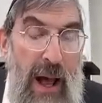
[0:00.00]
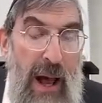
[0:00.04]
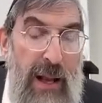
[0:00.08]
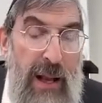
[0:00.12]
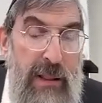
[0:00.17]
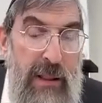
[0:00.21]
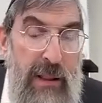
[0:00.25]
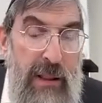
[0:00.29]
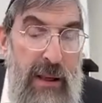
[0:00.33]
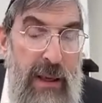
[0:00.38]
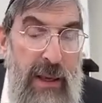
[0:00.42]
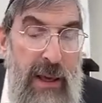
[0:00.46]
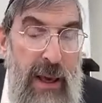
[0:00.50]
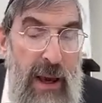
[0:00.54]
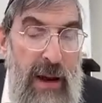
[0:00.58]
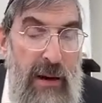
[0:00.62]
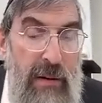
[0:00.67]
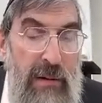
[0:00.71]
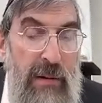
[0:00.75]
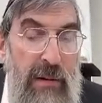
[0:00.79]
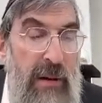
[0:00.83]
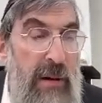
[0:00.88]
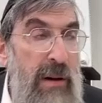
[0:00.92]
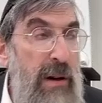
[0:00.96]
ad
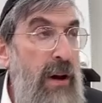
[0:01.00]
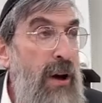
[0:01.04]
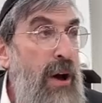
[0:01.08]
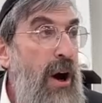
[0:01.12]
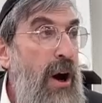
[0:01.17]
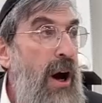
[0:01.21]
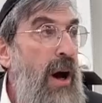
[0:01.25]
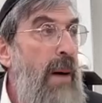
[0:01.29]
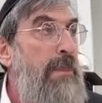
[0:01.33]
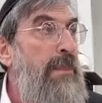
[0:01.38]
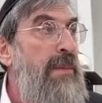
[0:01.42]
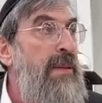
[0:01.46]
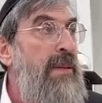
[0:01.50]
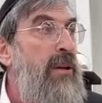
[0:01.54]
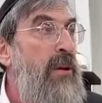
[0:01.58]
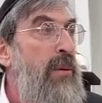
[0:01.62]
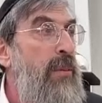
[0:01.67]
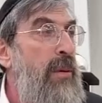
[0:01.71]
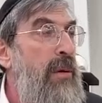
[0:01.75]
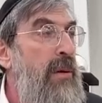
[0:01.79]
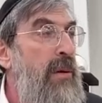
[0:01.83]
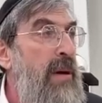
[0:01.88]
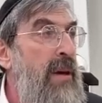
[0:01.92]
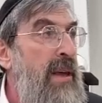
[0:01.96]
leger up
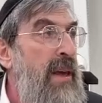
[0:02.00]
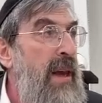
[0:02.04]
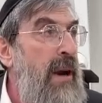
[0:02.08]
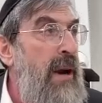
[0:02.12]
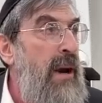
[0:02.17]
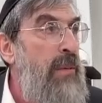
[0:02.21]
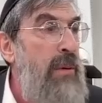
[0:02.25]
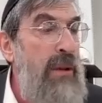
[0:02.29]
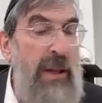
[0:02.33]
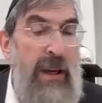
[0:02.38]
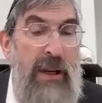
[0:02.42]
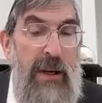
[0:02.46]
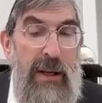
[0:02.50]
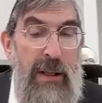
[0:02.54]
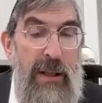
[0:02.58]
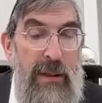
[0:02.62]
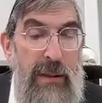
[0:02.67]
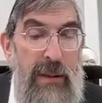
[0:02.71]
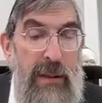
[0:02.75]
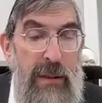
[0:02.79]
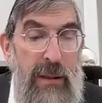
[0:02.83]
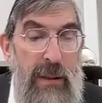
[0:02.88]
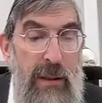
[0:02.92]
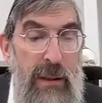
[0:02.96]
until we're a ger will eat it.
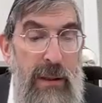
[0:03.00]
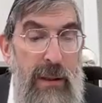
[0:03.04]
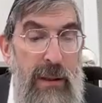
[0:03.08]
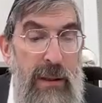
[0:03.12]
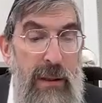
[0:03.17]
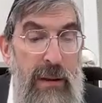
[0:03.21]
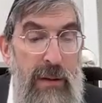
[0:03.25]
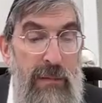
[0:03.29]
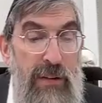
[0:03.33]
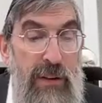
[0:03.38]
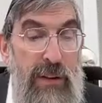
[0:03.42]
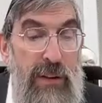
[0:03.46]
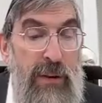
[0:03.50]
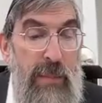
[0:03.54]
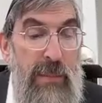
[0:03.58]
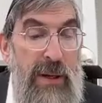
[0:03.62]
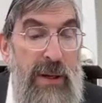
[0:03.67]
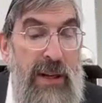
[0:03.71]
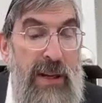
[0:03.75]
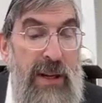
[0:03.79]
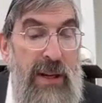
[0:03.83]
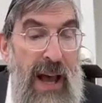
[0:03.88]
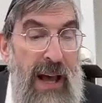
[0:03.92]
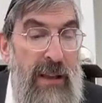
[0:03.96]
The
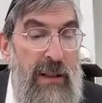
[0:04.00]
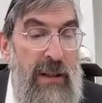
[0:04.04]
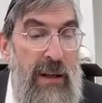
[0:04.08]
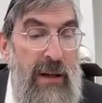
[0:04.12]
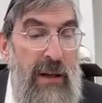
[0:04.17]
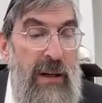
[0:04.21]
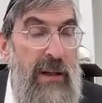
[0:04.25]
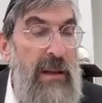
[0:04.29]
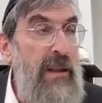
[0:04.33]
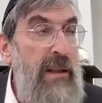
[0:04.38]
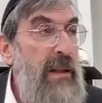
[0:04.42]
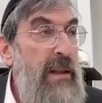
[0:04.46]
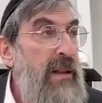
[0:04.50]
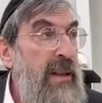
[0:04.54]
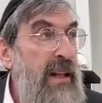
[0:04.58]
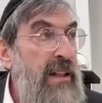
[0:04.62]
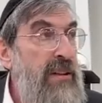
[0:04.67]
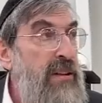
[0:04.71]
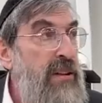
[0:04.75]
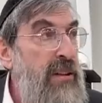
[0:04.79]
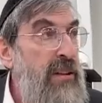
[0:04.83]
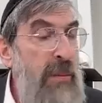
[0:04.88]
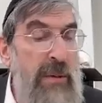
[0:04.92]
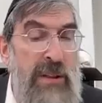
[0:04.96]
tumakala,
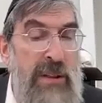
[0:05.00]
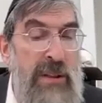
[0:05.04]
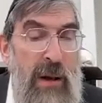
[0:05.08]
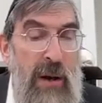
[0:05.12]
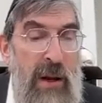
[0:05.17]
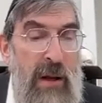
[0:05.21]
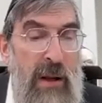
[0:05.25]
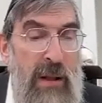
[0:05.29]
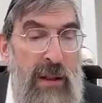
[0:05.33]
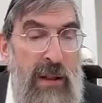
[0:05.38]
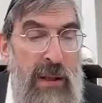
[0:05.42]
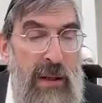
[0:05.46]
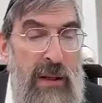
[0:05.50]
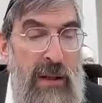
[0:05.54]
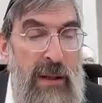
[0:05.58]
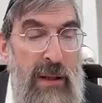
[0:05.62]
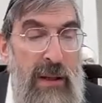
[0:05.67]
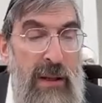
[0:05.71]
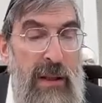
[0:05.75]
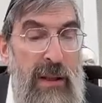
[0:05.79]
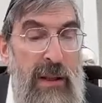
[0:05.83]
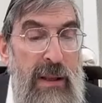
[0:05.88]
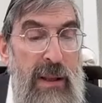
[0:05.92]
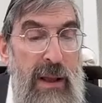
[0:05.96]
that's tumas
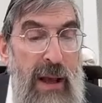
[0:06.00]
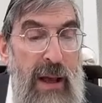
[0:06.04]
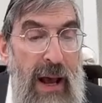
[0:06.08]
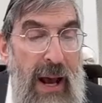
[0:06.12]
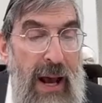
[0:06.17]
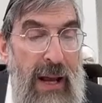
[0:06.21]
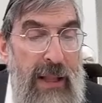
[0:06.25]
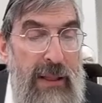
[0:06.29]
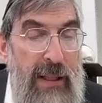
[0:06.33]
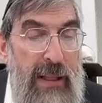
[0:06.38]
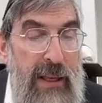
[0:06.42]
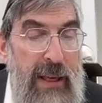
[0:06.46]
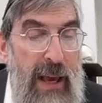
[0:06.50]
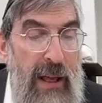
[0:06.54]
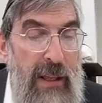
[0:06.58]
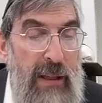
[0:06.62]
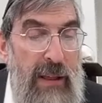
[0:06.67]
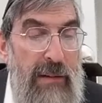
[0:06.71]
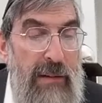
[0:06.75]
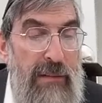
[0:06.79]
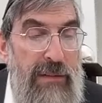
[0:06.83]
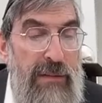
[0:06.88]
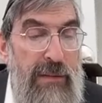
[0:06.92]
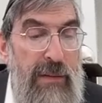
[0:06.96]
eichlin,
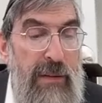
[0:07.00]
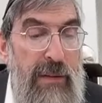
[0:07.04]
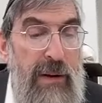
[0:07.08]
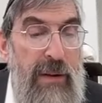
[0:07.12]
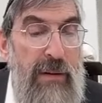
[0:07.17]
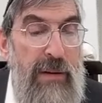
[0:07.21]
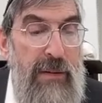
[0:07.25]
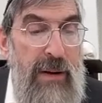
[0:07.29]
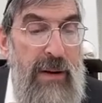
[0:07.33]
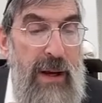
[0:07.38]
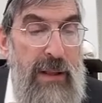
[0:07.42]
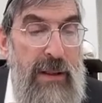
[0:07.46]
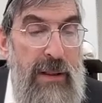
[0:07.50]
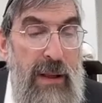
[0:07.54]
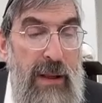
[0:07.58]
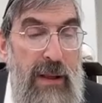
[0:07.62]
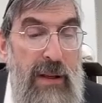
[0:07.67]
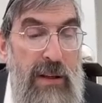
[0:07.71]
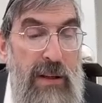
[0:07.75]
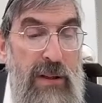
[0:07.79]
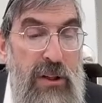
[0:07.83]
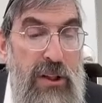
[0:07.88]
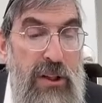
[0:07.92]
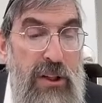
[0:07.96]
adlakelev, right?
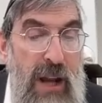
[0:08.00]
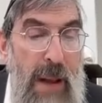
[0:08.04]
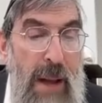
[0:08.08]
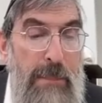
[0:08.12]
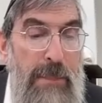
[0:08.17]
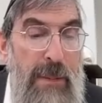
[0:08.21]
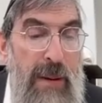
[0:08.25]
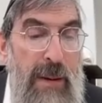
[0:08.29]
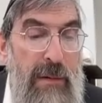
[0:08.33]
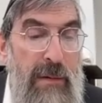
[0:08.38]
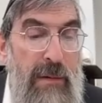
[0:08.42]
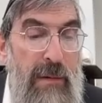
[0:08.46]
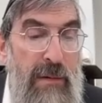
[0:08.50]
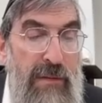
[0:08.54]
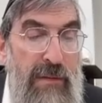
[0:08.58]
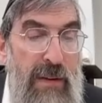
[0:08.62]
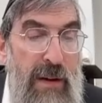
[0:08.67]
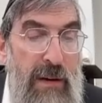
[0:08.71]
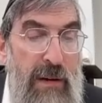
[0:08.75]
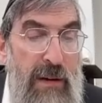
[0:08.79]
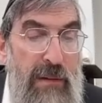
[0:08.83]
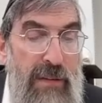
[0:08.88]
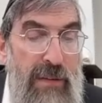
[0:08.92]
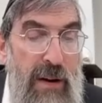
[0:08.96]
Shapir,
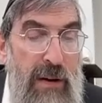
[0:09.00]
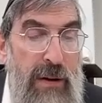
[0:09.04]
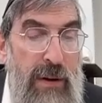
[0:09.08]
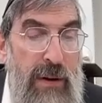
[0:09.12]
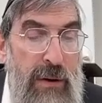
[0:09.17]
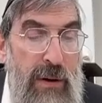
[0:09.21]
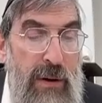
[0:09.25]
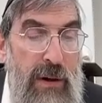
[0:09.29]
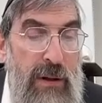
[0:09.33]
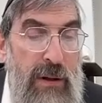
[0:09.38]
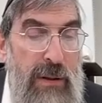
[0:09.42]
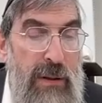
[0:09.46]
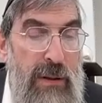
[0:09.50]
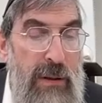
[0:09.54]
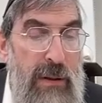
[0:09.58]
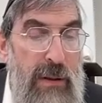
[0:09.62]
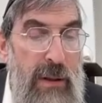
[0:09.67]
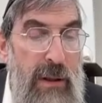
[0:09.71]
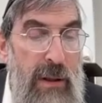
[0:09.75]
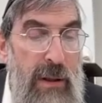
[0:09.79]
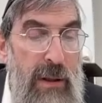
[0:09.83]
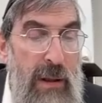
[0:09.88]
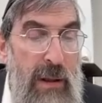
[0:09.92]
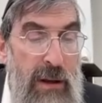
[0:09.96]
very, very good.
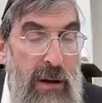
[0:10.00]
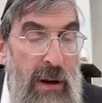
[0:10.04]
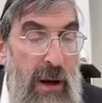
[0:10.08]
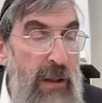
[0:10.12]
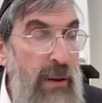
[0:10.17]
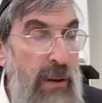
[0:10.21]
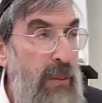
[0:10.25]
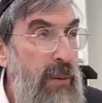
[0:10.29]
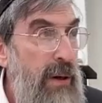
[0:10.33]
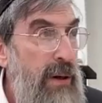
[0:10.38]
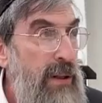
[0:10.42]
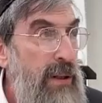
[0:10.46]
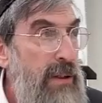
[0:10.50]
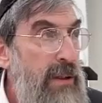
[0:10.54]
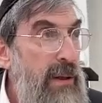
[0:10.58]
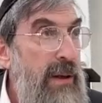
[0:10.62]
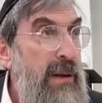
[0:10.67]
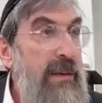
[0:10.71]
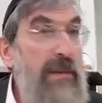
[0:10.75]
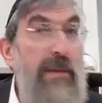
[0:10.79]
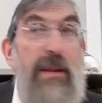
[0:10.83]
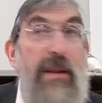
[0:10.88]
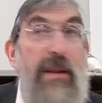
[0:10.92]
In other words,